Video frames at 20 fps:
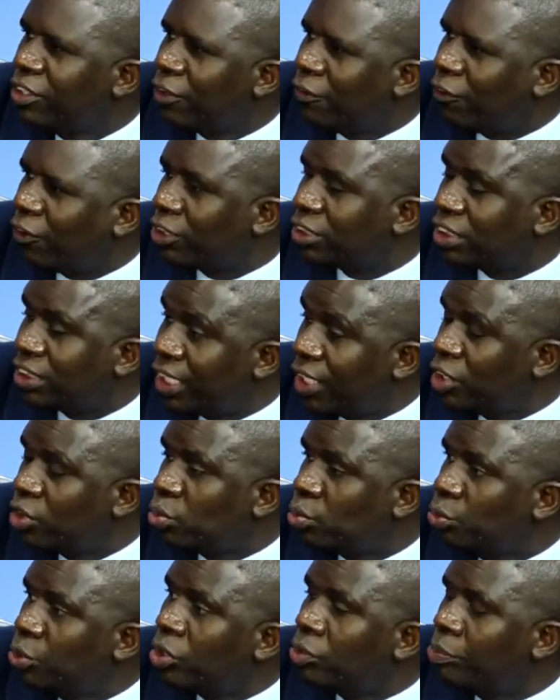for
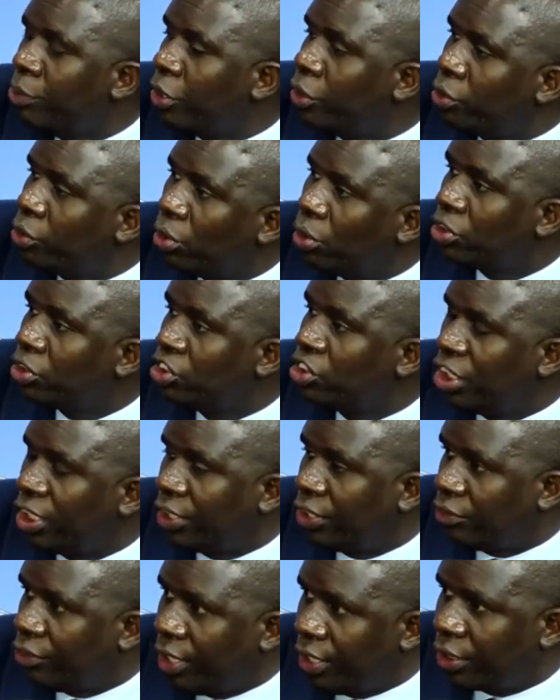things which may not
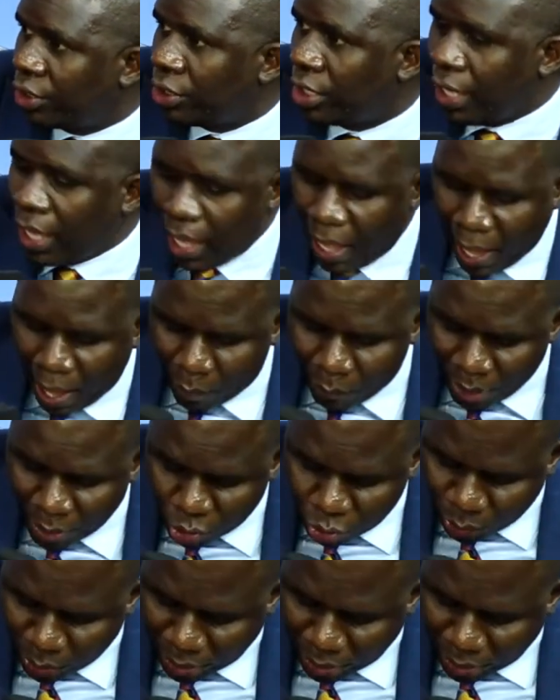generate. Sure. I want to